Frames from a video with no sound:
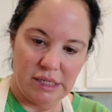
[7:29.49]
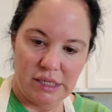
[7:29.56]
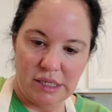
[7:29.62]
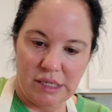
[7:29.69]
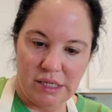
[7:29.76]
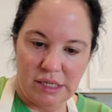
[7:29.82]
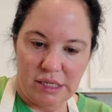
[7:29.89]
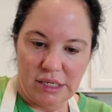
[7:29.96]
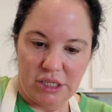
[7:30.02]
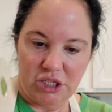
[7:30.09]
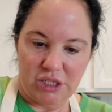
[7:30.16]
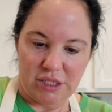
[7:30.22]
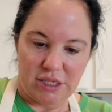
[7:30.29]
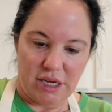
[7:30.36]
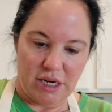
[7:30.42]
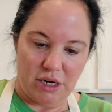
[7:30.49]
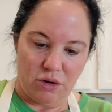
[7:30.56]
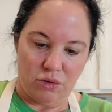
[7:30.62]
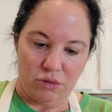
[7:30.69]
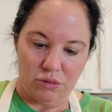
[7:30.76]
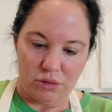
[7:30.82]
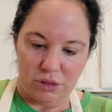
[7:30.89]
It's just kind of
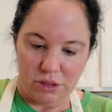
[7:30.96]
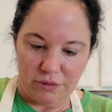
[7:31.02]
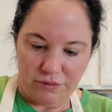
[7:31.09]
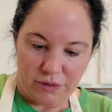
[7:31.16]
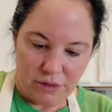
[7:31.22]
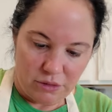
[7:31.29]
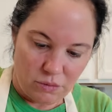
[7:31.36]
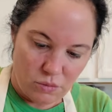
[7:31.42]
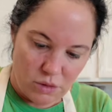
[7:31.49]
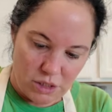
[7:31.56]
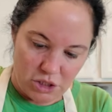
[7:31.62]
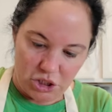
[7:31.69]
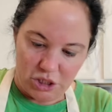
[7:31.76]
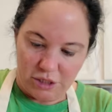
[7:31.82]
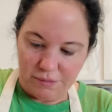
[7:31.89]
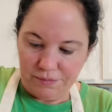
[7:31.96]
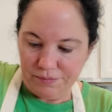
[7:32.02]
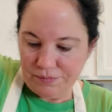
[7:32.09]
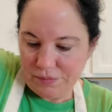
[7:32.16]
gross if you don't wash it.